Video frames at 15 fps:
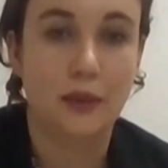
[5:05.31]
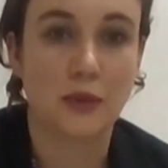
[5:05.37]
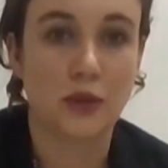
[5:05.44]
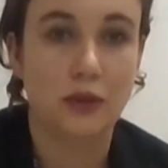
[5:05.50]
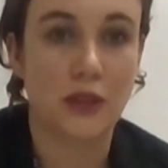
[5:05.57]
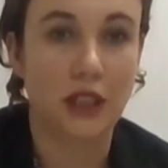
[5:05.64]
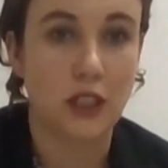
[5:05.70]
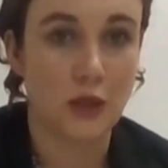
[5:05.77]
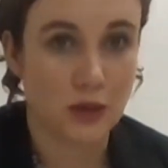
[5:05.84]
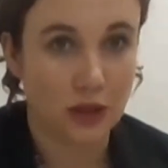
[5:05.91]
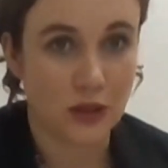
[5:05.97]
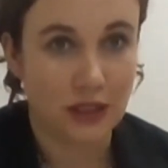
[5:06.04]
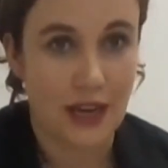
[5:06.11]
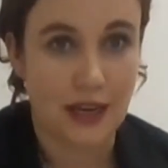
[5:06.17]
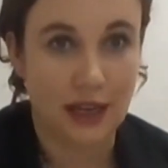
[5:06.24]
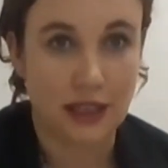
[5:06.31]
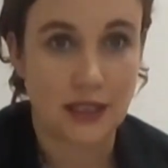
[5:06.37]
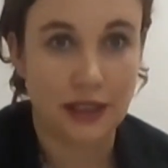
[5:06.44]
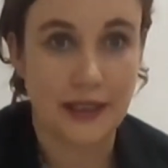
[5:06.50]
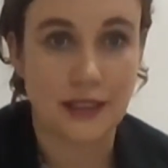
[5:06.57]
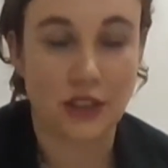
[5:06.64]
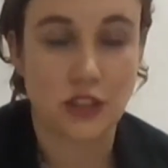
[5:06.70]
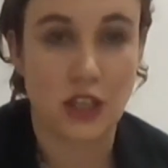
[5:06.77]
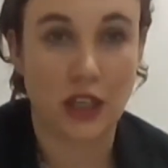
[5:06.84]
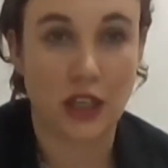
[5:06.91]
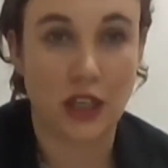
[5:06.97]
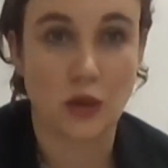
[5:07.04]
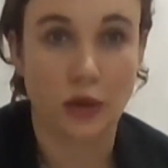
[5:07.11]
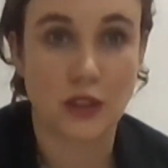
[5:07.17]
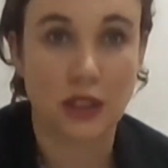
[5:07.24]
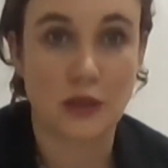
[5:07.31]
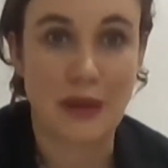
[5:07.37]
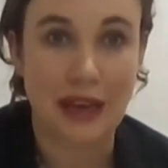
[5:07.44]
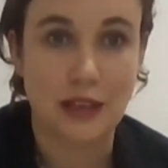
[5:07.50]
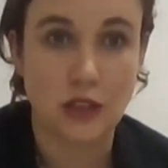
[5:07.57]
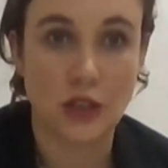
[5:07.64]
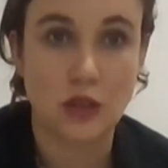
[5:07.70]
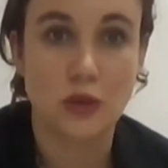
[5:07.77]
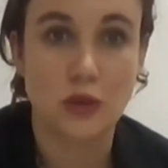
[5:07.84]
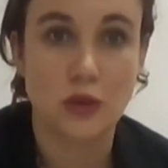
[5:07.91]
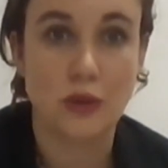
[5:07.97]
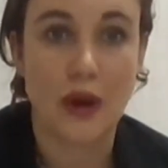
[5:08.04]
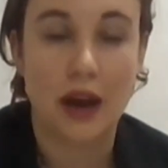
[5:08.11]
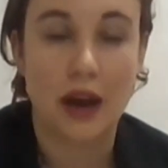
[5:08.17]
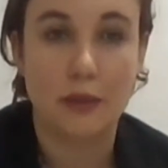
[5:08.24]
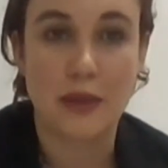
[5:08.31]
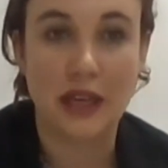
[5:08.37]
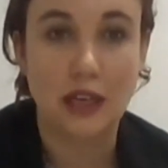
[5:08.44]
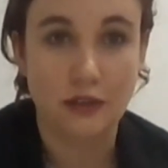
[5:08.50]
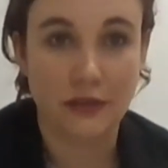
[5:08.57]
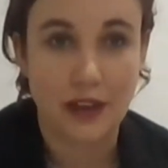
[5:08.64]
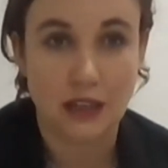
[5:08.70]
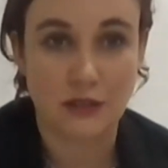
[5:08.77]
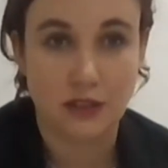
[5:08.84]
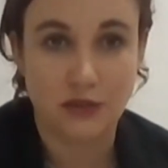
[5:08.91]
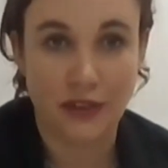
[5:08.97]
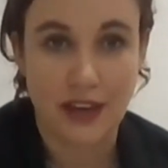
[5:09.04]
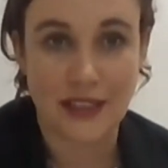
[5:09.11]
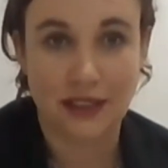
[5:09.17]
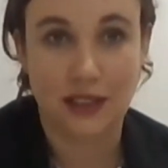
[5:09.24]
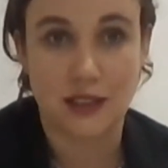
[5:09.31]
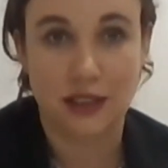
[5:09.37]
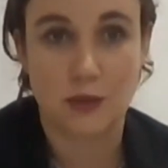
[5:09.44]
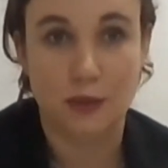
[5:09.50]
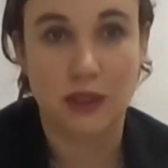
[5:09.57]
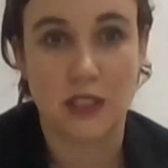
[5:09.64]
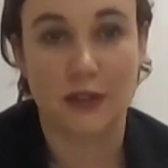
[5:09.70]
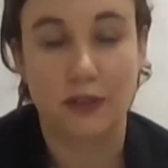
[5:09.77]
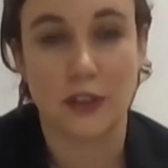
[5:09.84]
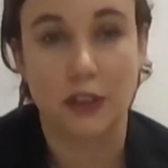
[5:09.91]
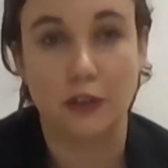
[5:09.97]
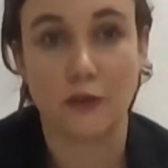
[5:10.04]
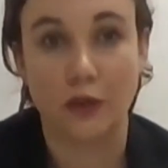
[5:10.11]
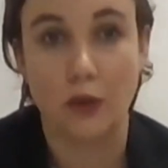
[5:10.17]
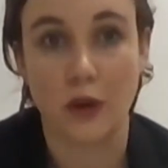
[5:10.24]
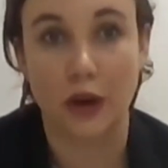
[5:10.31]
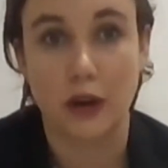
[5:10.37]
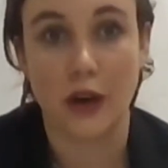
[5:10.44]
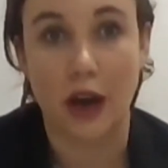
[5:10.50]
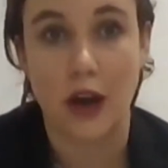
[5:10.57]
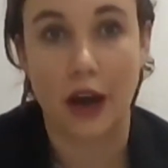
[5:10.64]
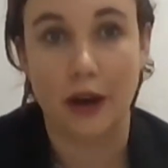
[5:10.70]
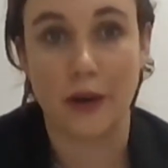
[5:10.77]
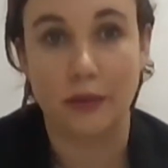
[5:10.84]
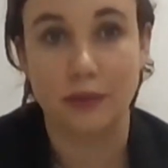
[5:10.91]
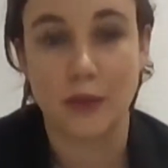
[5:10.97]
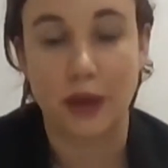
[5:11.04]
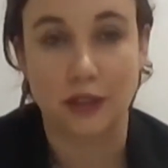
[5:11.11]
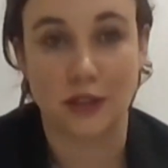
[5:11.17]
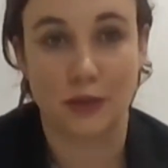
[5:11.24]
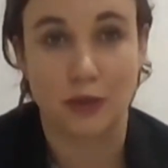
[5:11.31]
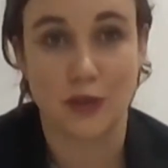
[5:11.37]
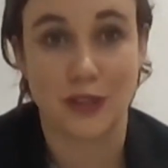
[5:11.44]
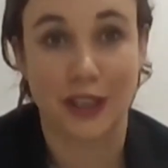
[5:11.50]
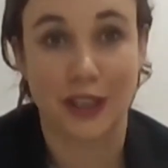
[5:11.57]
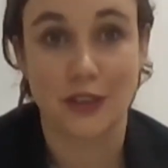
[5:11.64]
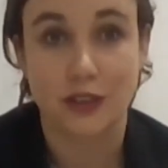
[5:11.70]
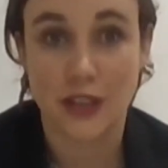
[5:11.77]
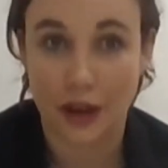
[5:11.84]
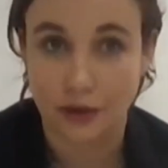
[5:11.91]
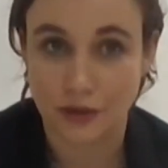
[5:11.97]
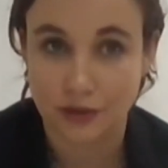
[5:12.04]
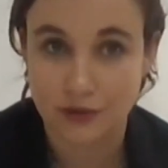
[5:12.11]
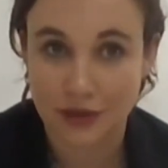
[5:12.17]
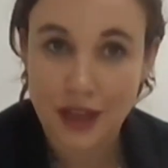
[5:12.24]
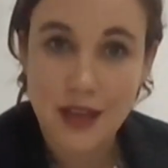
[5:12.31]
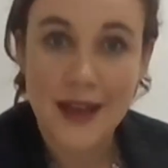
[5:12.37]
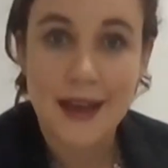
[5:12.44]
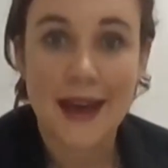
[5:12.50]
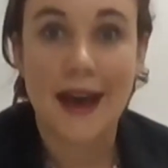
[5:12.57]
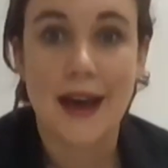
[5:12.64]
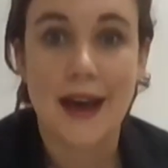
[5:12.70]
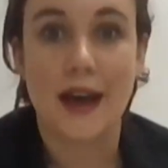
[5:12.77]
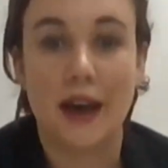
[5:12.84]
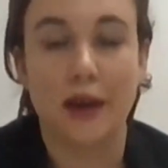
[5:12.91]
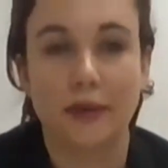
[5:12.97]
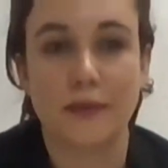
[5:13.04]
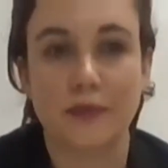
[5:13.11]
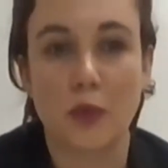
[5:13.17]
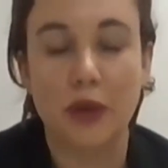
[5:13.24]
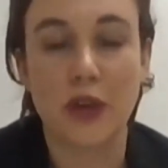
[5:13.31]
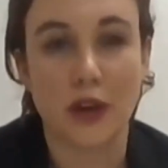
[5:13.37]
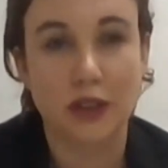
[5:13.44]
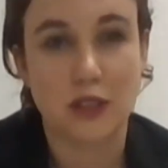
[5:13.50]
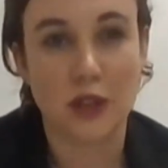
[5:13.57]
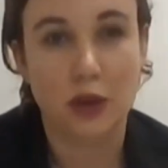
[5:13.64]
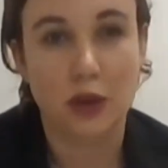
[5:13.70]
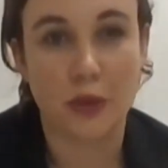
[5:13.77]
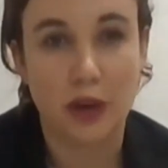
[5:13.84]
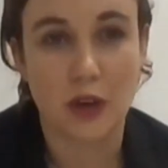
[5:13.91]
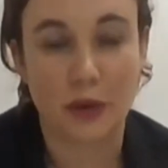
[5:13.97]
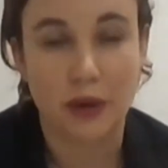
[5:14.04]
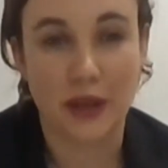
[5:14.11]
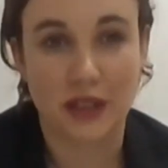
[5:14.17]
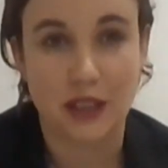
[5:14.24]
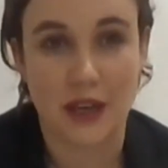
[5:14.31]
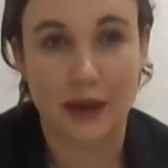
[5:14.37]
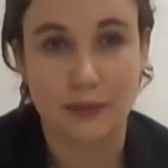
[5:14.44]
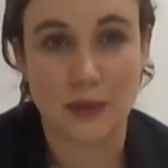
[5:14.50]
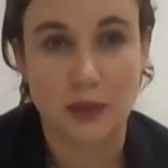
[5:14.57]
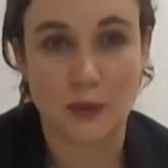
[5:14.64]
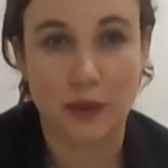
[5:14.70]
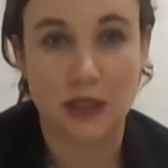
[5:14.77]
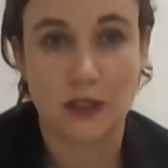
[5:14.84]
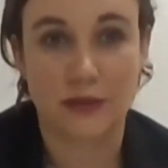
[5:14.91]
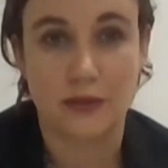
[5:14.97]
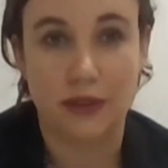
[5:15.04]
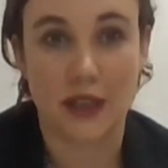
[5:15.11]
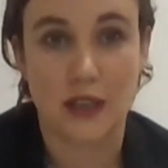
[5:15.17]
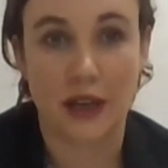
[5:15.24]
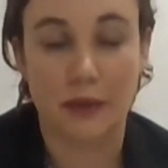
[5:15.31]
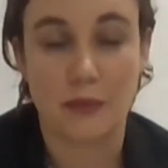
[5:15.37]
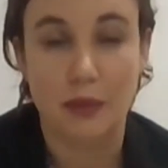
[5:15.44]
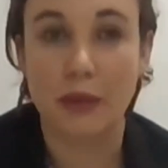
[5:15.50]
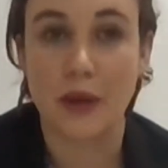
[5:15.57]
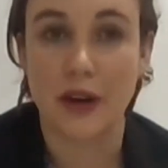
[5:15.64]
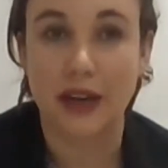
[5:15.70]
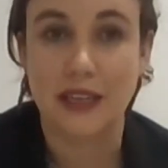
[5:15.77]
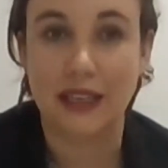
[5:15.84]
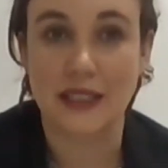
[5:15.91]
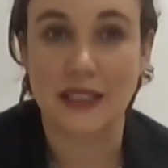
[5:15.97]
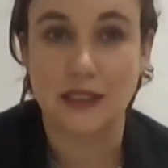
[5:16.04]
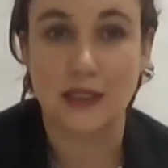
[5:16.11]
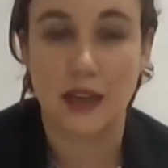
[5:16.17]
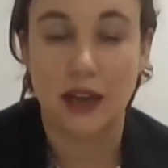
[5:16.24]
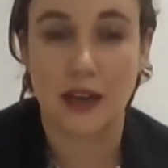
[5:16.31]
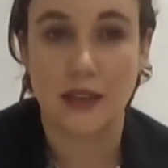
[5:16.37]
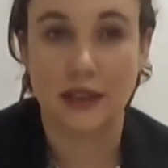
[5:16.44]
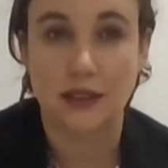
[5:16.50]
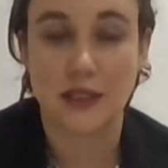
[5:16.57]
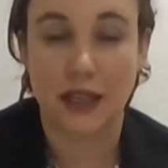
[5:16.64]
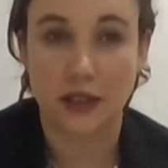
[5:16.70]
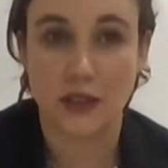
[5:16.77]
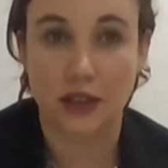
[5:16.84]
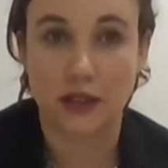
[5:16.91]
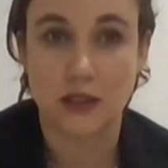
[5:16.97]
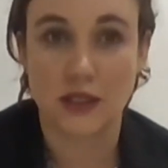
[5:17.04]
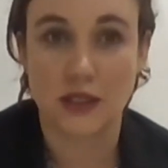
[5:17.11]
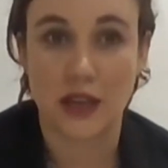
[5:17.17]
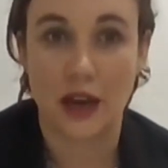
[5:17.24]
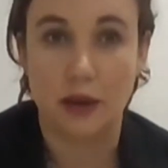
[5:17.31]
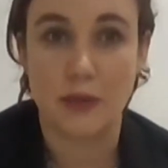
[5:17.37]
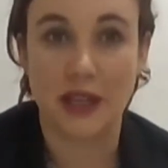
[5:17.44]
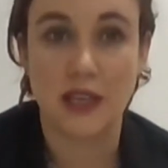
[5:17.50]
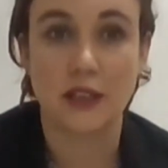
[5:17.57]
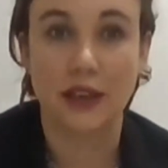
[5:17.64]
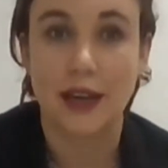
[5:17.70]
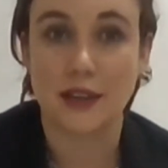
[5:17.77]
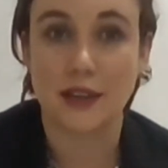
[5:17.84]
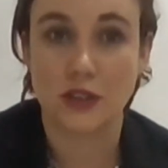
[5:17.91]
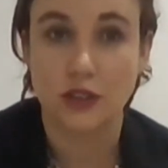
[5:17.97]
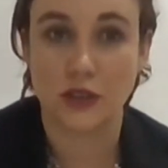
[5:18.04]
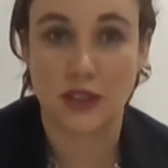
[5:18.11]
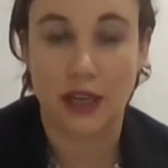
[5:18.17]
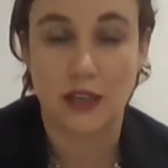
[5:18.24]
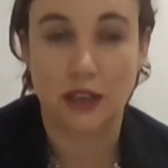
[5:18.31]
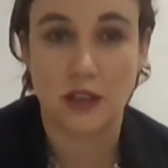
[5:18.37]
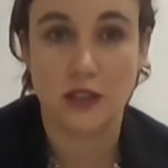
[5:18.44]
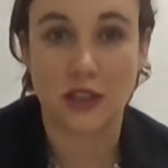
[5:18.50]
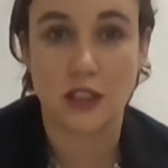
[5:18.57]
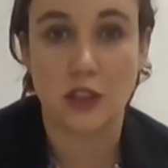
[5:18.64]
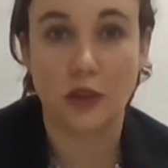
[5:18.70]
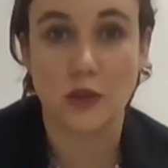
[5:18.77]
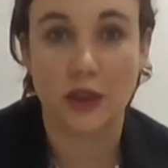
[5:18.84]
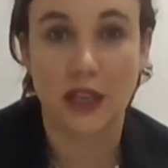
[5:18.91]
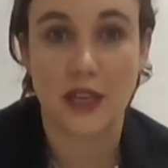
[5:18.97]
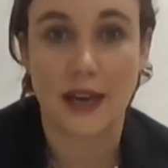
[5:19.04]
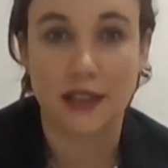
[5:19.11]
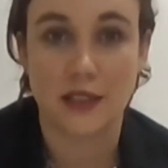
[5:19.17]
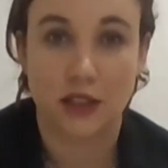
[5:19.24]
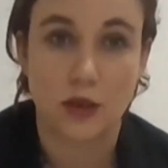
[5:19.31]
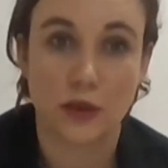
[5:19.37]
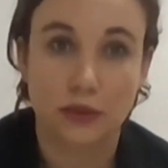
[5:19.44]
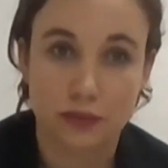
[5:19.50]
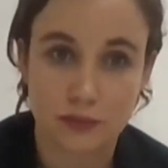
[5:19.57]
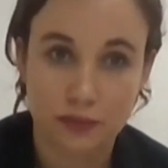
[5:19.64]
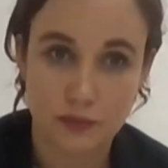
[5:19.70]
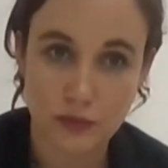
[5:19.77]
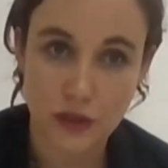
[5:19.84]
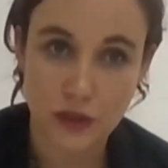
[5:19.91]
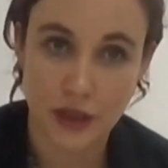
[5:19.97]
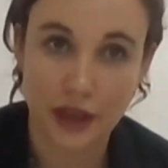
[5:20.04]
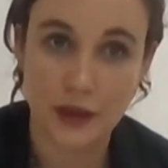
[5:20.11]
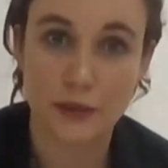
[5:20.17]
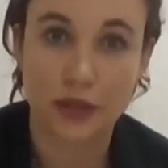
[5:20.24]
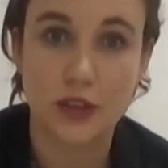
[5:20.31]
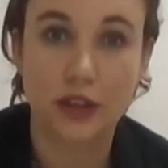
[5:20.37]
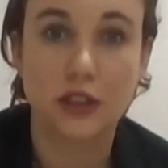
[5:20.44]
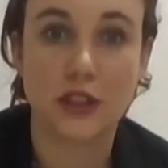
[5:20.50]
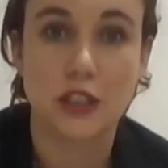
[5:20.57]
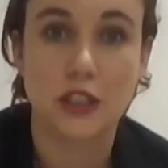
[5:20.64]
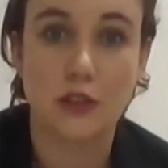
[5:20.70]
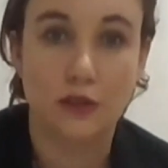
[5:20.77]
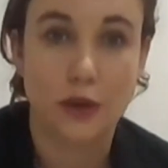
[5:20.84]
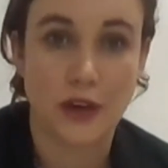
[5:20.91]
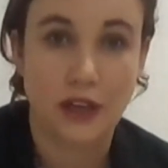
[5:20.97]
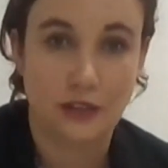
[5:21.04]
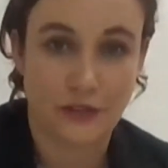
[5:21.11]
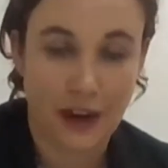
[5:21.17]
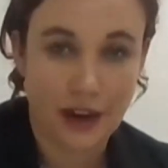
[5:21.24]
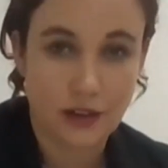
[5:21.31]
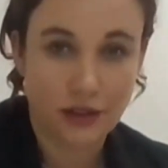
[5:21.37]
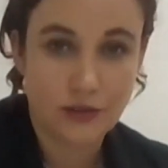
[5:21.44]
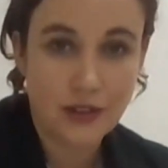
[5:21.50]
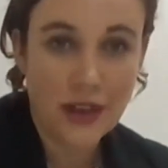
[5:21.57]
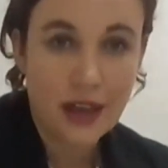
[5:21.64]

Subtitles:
doing user data collection in order to make new and innovative devices specifically for customers like yourself. We also work with specific American standards and international standards, including ISO 13485.